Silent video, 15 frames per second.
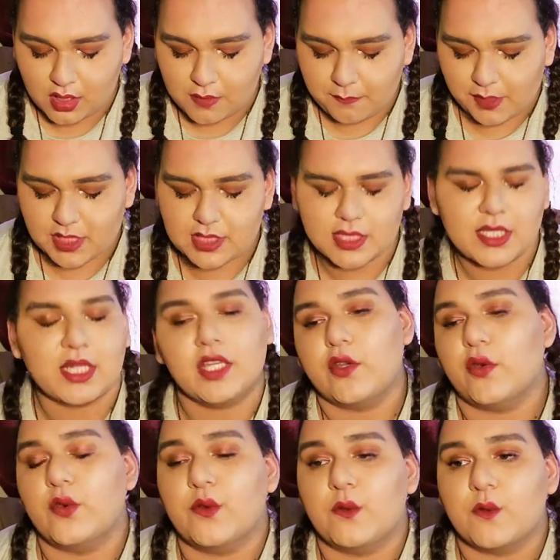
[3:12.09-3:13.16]
Melissa de la
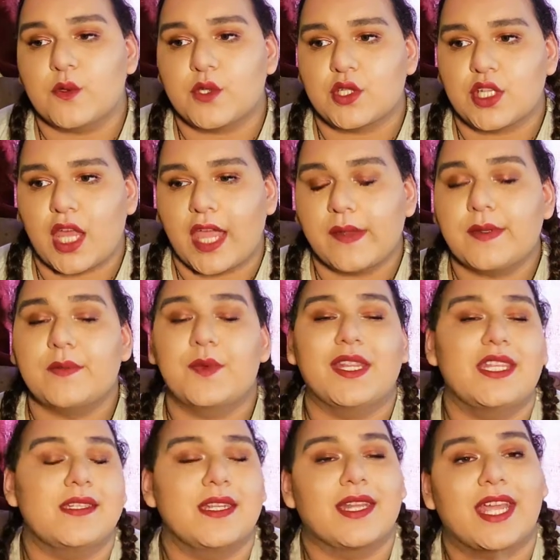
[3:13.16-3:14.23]
Cruz. I
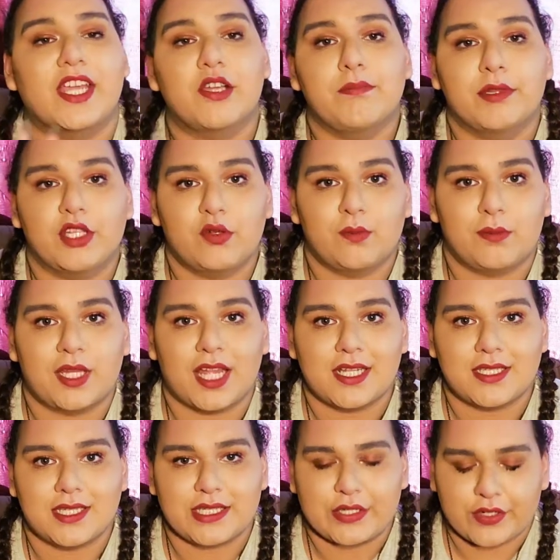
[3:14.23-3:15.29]
really didn't like her Blue
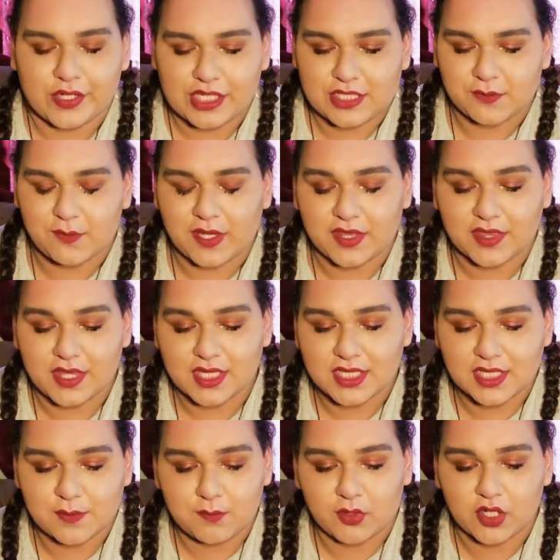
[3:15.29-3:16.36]
Blood series, but
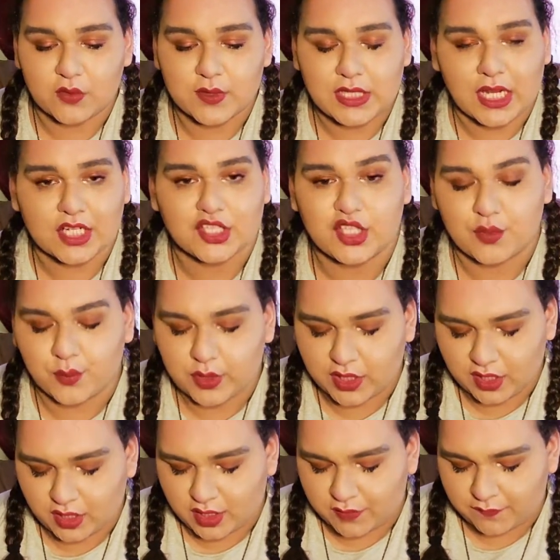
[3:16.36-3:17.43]
this book was actually
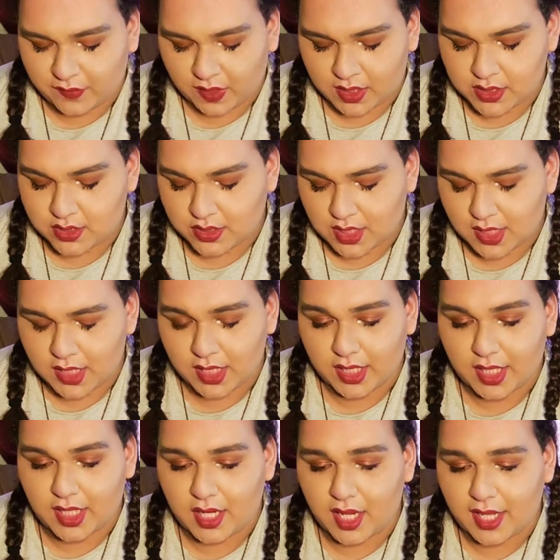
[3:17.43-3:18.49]
really good and very entertaining,
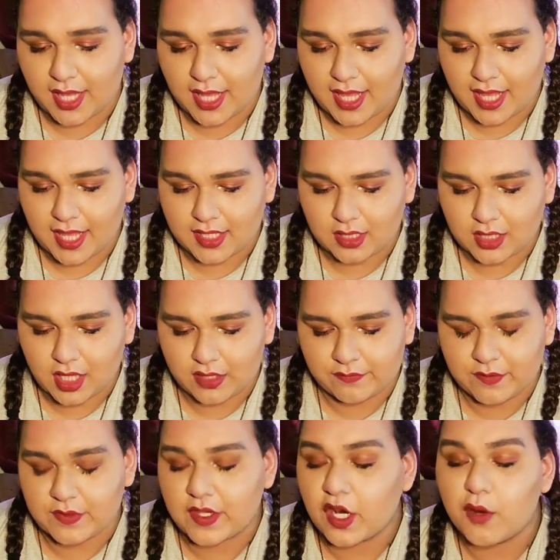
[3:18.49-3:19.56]
and I had a lot
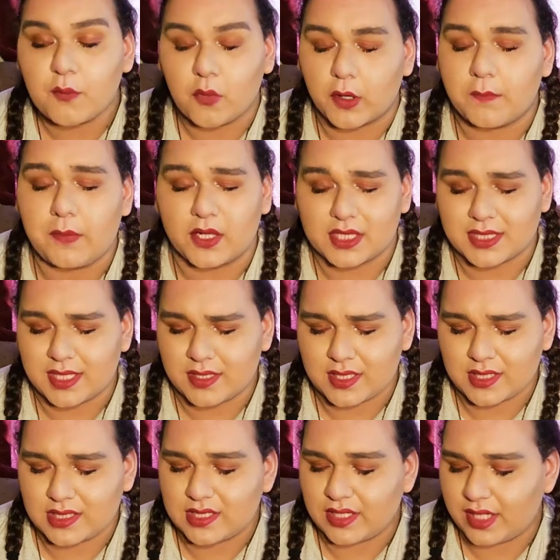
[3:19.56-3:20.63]
of, there are more books in
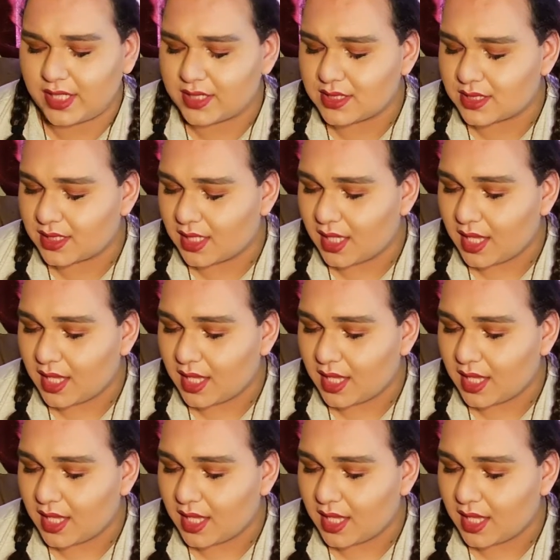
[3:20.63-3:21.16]
this series.